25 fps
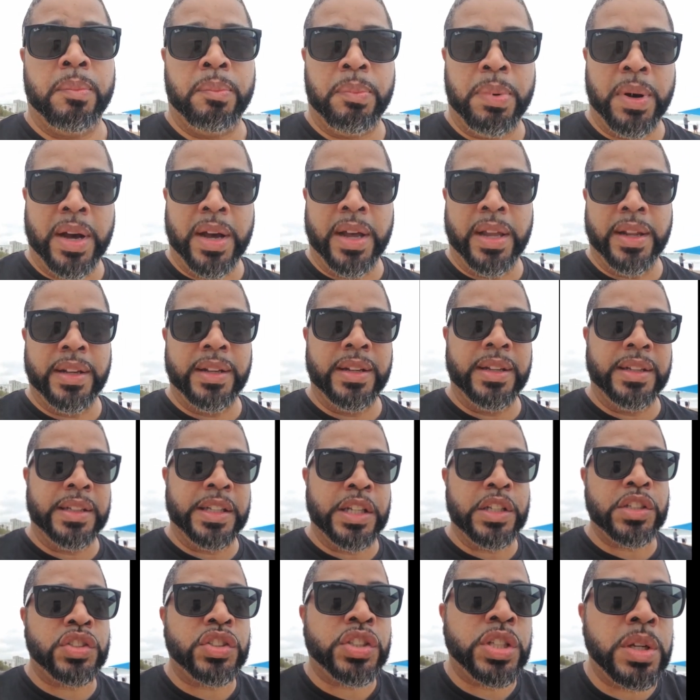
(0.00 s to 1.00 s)
But
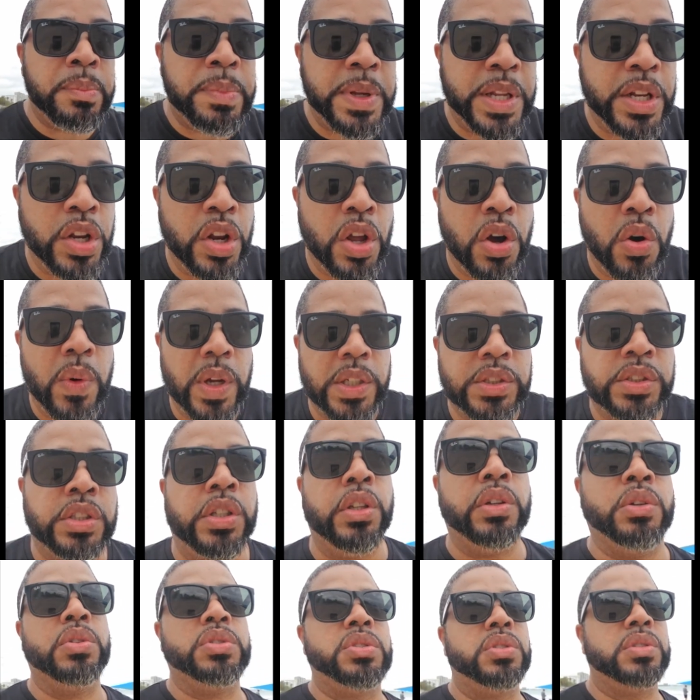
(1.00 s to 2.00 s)
there should be no
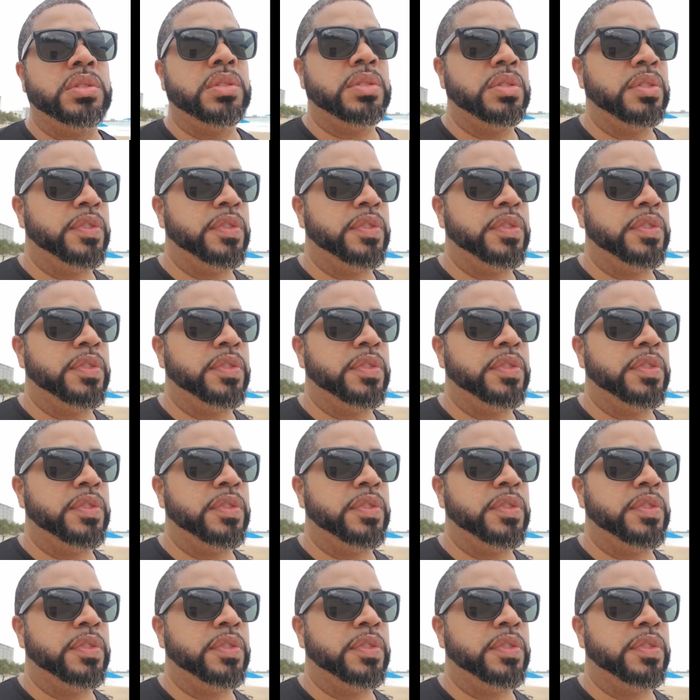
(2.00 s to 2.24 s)
excuse